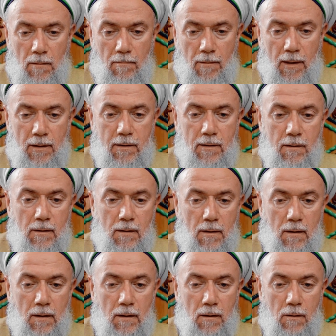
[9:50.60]
but
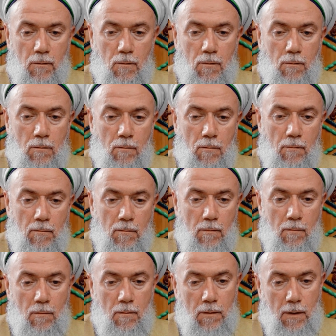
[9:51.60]
who
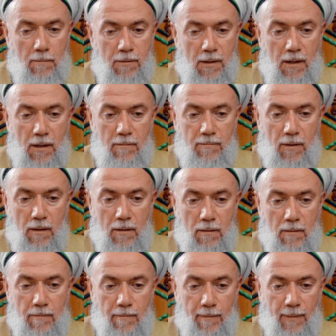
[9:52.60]
the
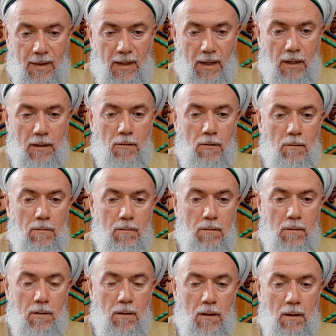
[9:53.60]
believer, they know,
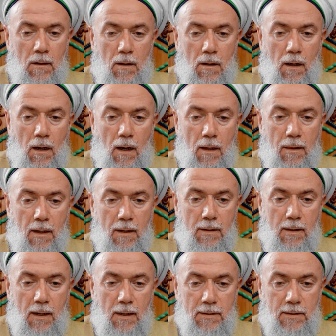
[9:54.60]
and
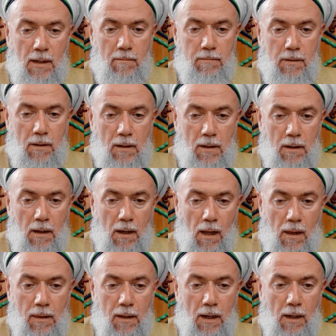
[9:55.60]
they accept,
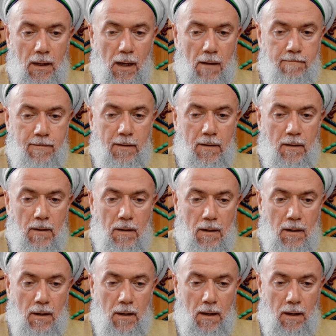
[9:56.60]
and they are happy,
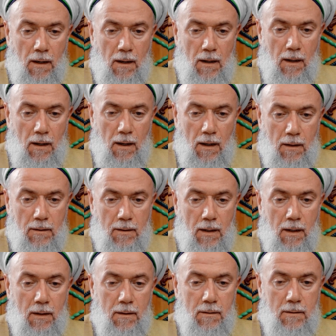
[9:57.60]
and
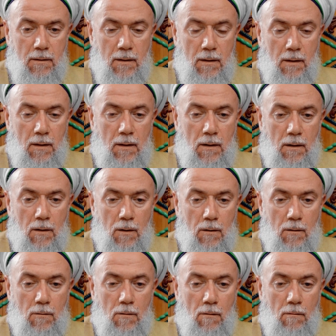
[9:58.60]
they are
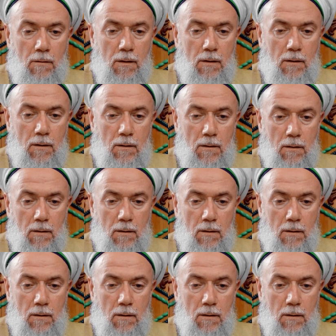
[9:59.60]
going